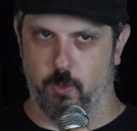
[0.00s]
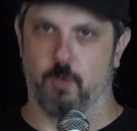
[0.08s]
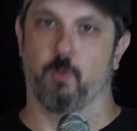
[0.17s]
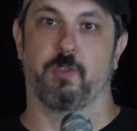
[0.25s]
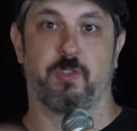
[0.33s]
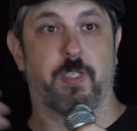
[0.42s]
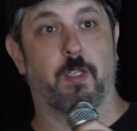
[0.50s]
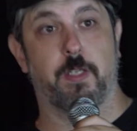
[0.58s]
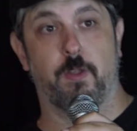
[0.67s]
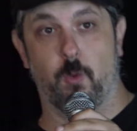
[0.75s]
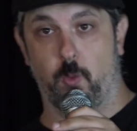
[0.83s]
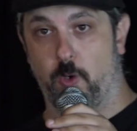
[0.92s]
We're still in the
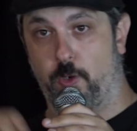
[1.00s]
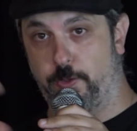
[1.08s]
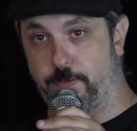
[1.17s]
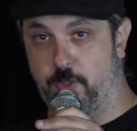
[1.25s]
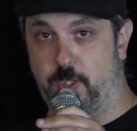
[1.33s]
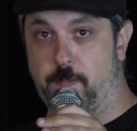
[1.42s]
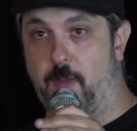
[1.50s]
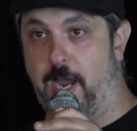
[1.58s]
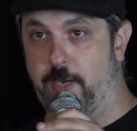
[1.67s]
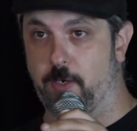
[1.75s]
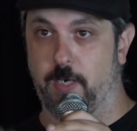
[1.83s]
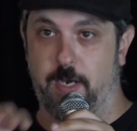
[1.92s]
world of G
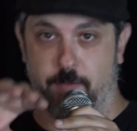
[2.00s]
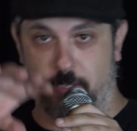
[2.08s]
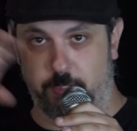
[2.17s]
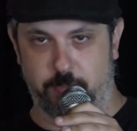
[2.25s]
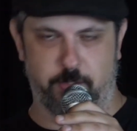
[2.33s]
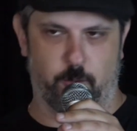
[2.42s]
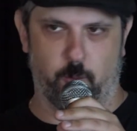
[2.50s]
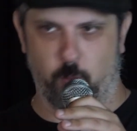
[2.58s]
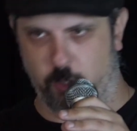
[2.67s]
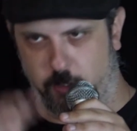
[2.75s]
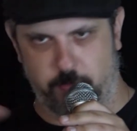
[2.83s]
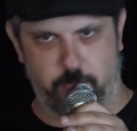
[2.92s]
minor. Everything still
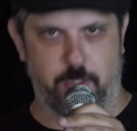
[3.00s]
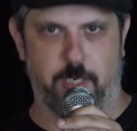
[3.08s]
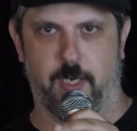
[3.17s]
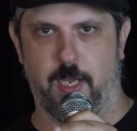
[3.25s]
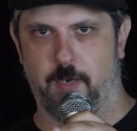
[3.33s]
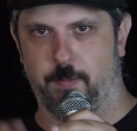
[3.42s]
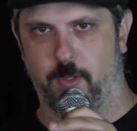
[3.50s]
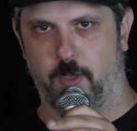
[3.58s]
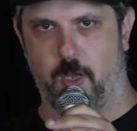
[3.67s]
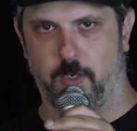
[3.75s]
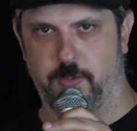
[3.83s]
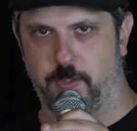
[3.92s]
works and kind of
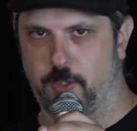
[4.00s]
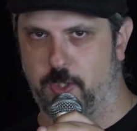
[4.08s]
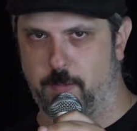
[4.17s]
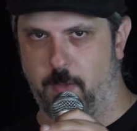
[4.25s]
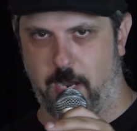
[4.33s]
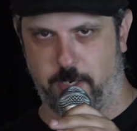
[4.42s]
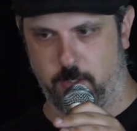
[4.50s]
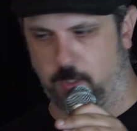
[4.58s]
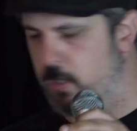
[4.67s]
belongs to G minor.